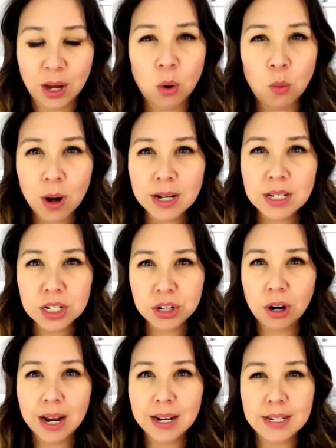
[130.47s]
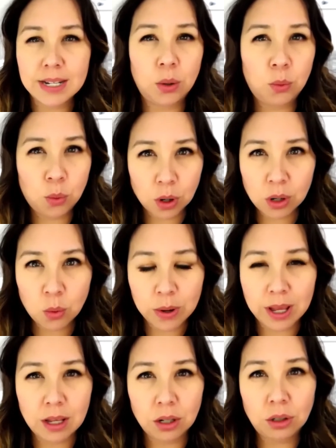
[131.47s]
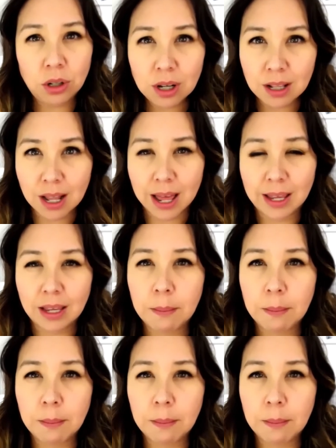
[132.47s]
or what does your ideal work week look like?